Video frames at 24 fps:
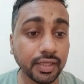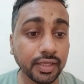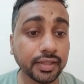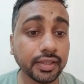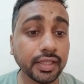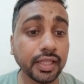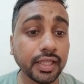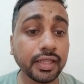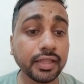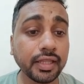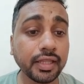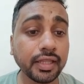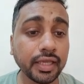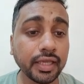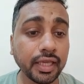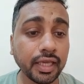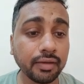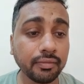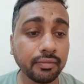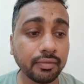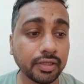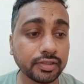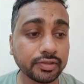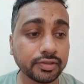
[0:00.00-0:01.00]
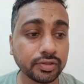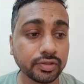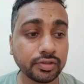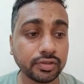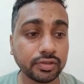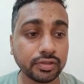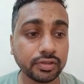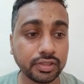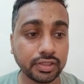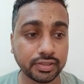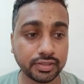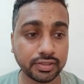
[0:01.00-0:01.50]
then they gave also
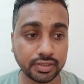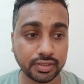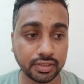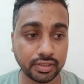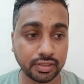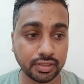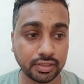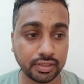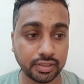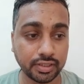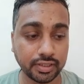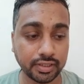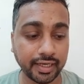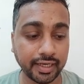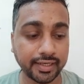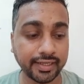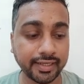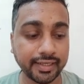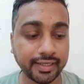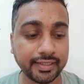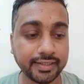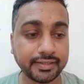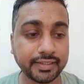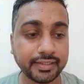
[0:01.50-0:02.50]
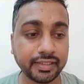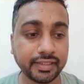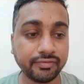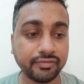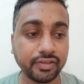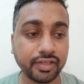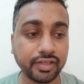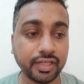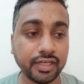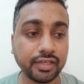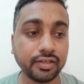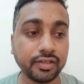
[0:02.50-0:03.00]
this category
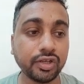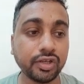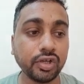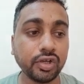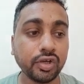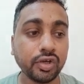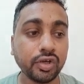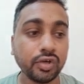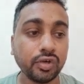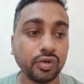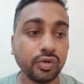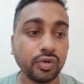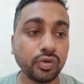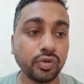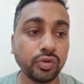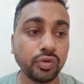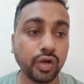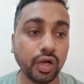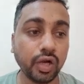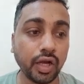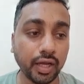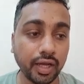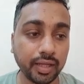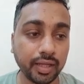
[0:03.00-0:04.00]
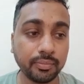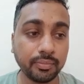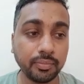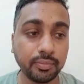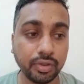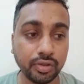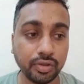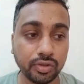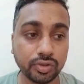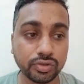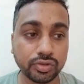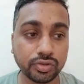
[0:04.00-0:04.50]
certificate, who are
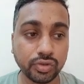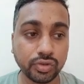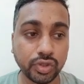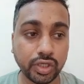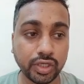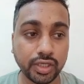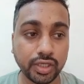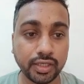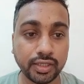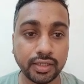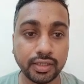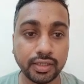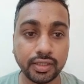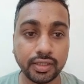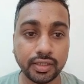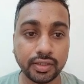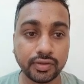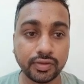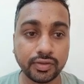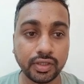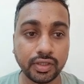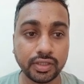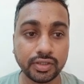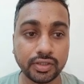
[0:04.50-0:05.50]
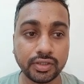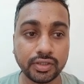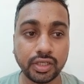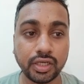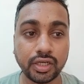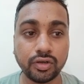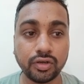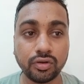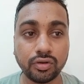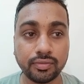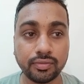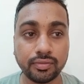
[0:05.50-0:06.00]
belongs to category SC, ST
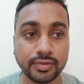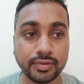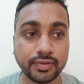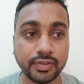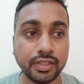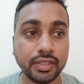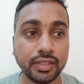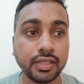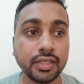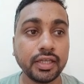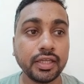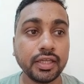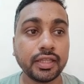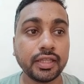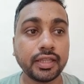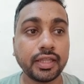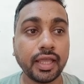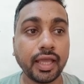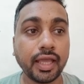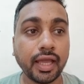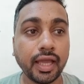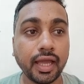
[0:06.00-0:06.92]
and OBC. They